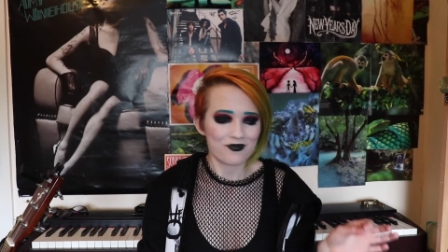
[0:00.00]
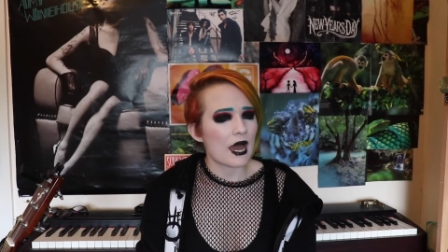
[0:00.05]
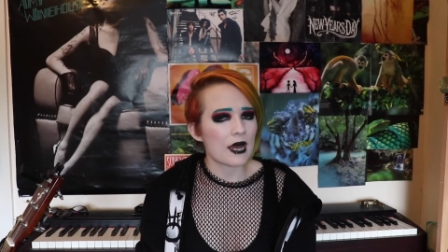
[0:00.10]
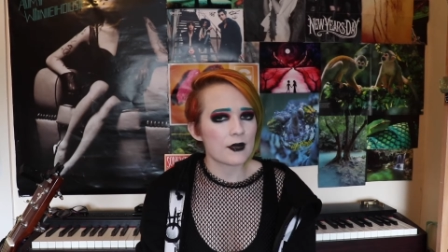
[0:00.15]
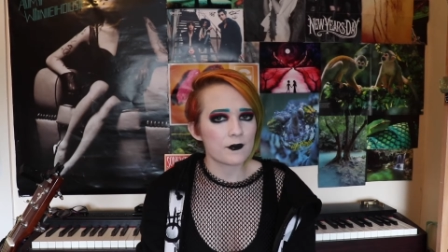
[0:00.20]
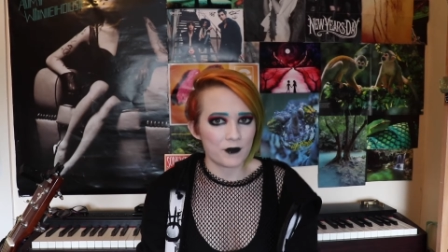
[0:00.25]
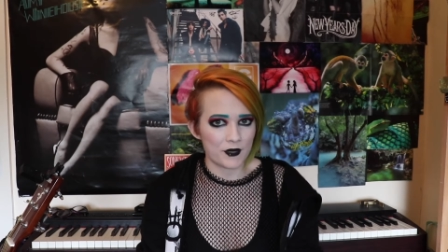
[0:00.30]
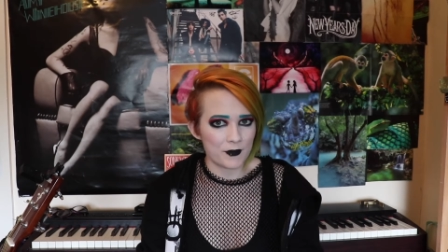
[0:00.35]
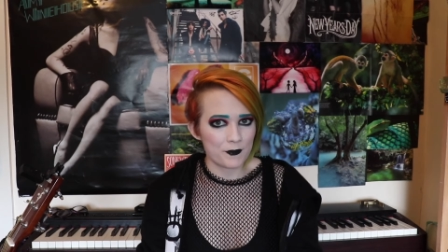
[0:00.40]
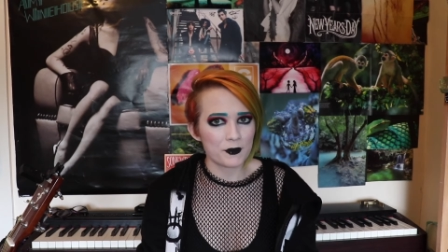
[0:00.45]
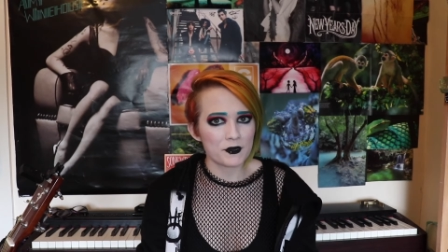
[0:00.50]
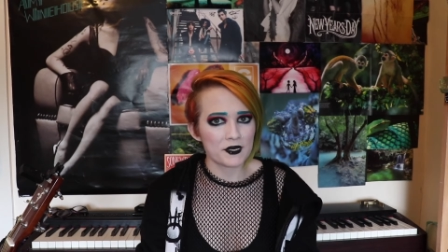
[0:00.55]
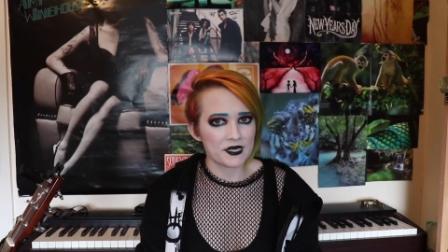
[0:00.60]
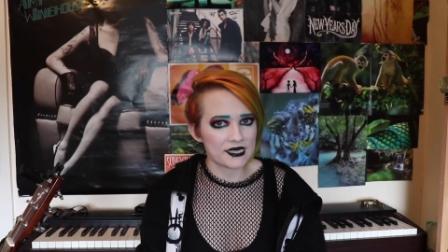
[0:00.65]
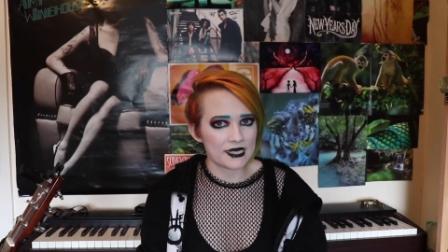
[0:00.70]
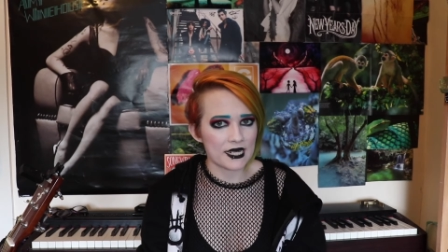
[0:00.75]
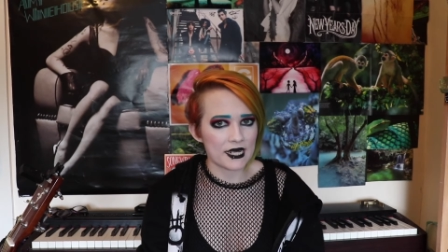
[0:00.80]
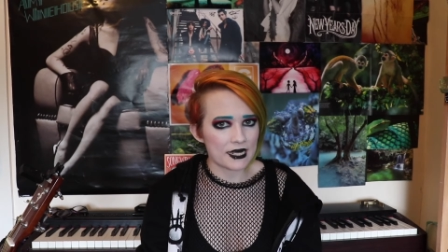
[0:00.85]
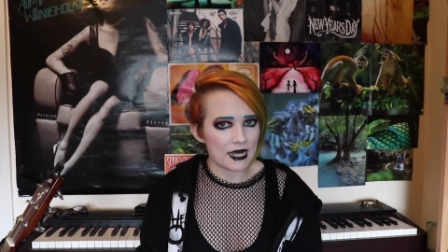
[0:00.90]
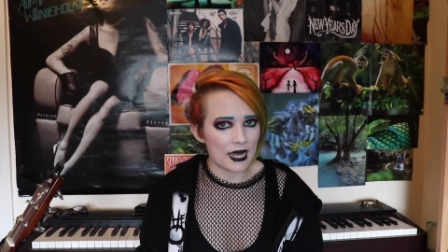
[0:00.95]
And people are
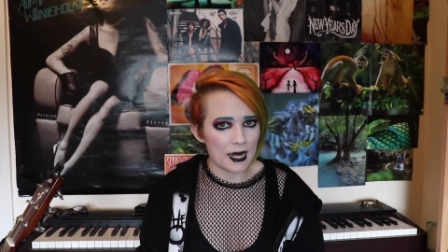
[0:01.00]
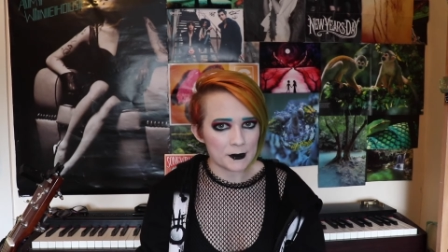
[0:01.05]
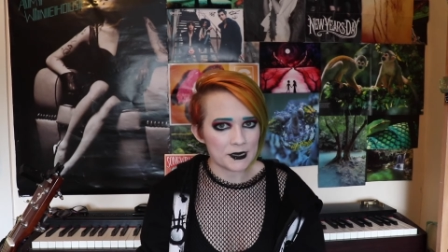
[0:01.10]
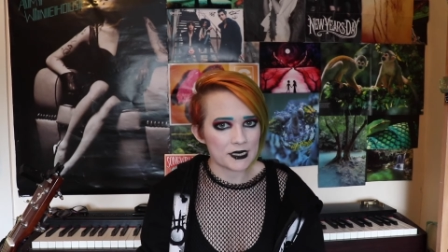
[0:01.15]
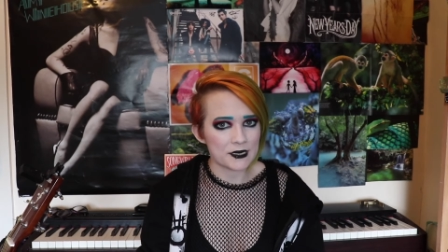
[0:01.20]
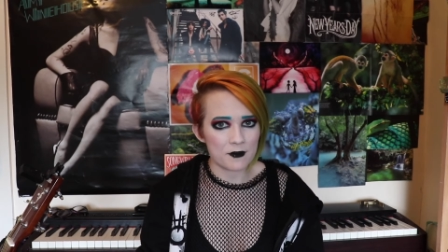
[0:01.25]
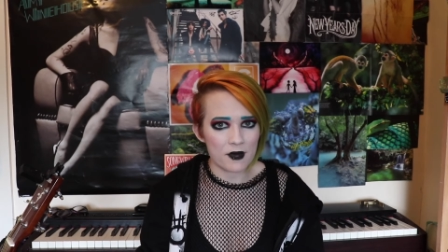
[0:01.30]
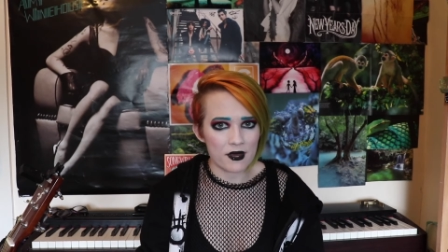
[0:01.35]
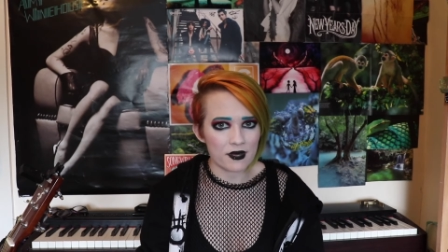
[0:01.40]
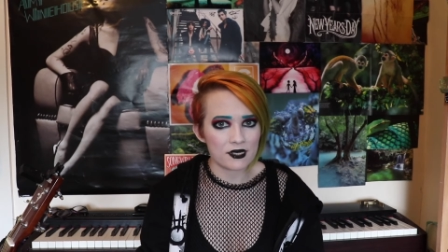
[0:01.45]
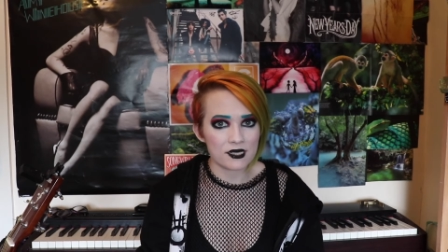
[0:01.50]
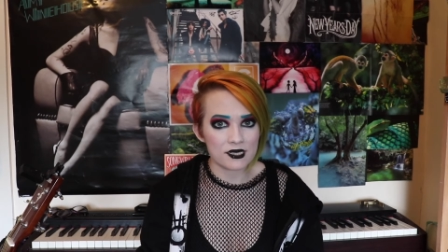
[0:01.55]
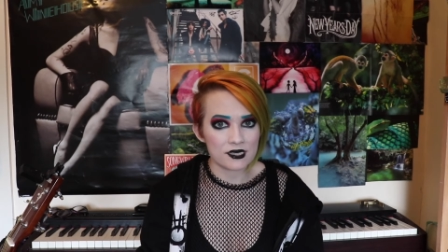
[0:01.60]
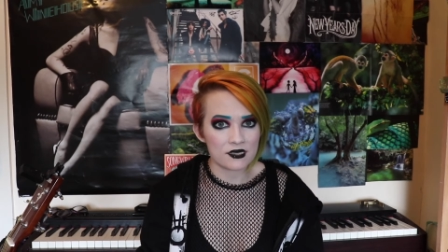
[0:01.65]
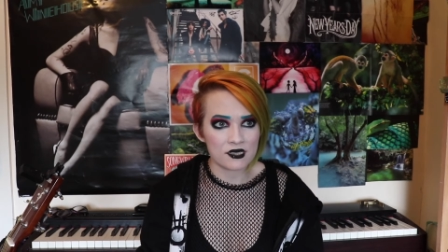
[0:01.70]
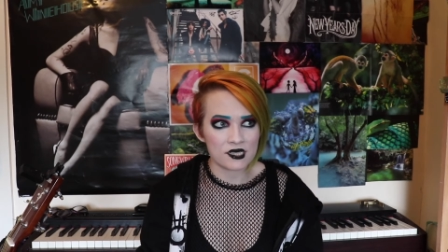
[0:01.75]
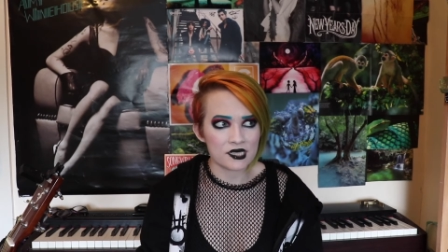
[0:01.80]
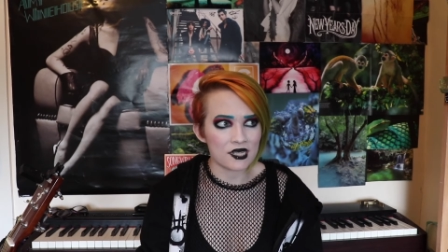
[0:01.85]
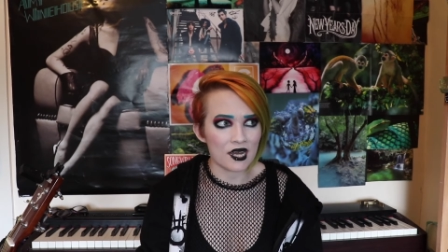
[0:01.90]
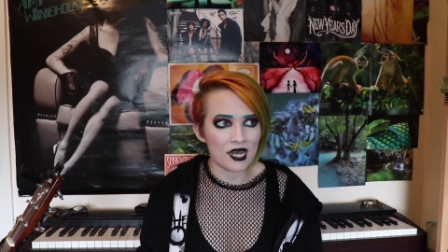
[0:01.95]
saying Captain America's
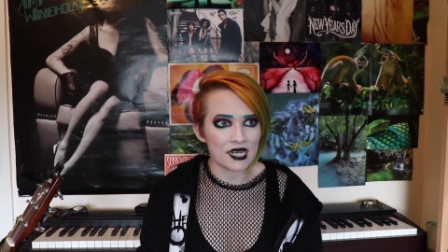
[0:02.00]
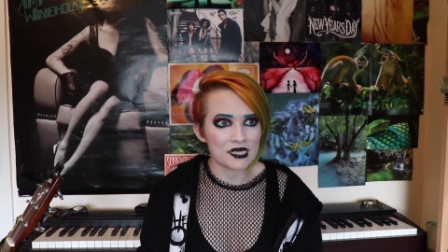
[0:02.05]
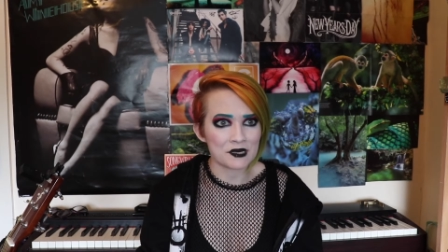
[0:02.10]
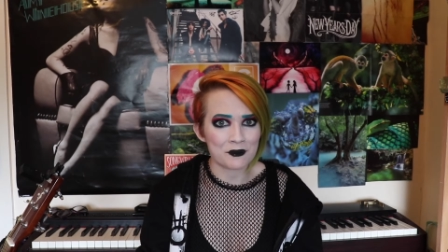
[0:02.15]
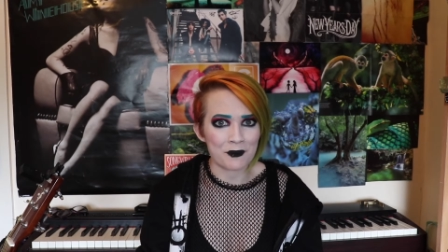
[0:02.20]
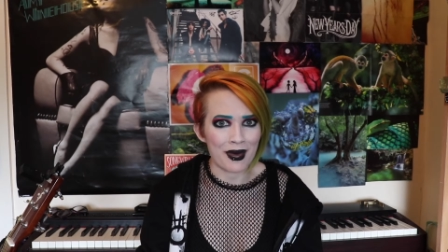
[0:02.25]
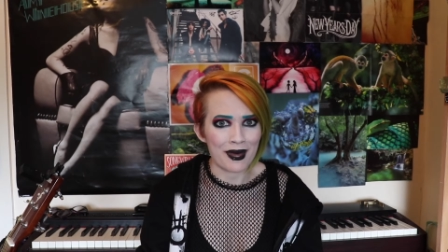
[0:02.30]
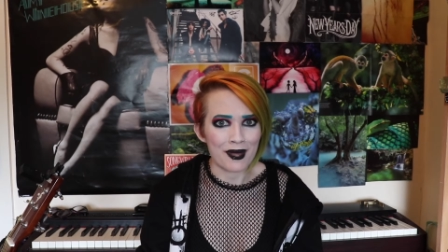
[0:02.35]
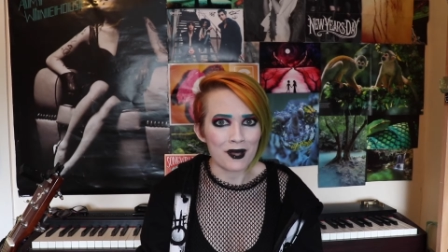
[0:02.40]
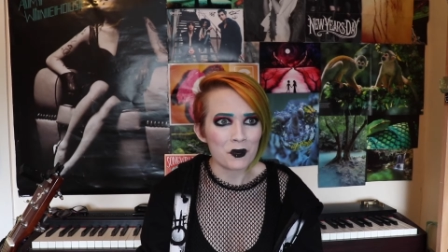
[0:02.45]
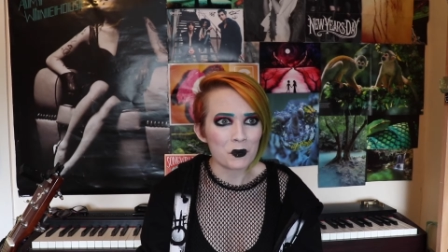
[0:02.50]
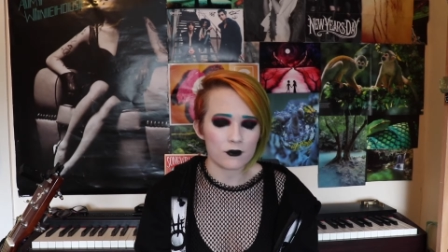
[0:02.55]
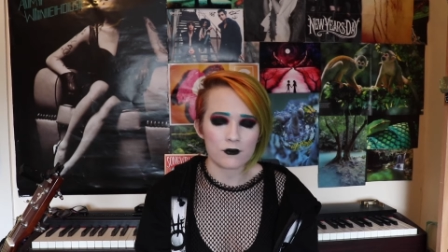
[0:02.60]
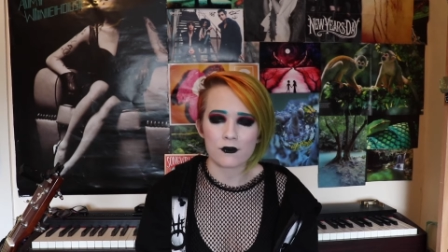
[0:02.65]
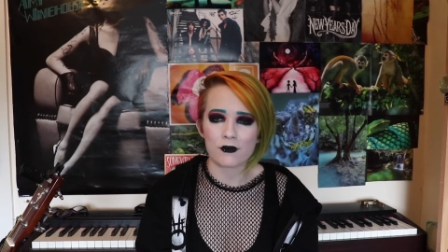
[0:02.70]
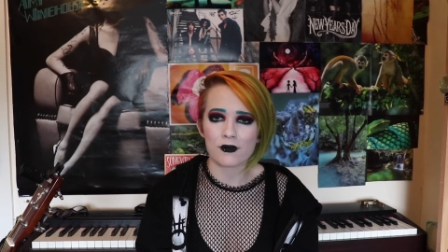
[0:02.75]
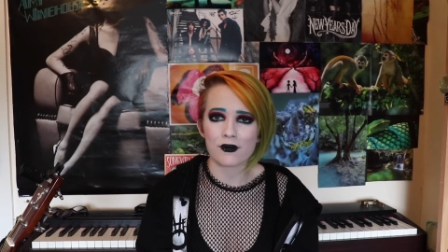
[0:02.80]
gonna die as well.